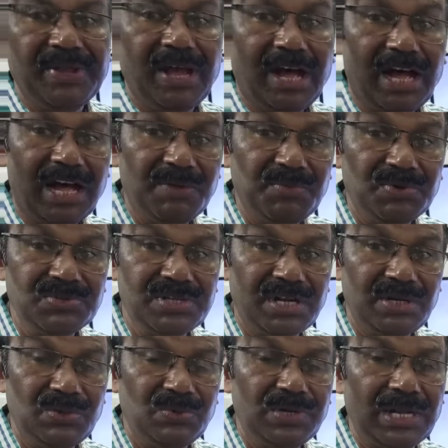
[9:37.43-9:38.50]
Hormones
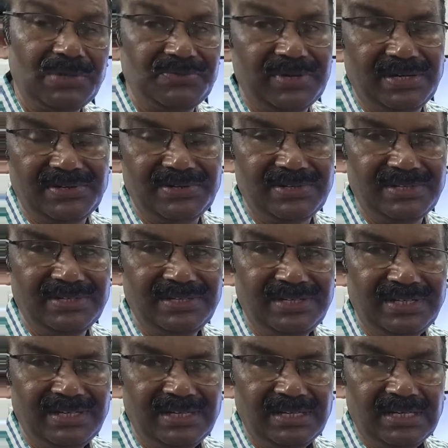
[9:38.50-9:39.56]
are two types, friends,
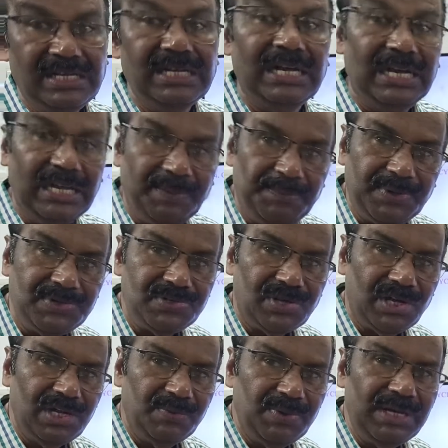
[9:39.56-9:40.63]
lipid
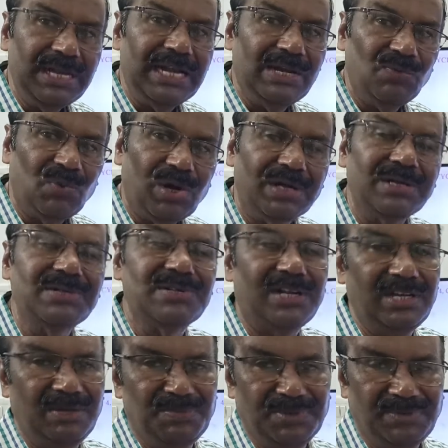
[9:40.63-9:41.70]
soluble and water
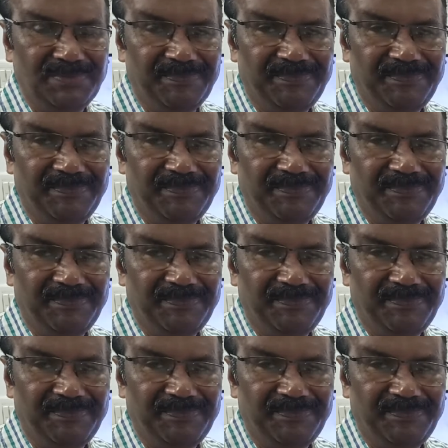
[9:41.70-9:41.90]
soluble.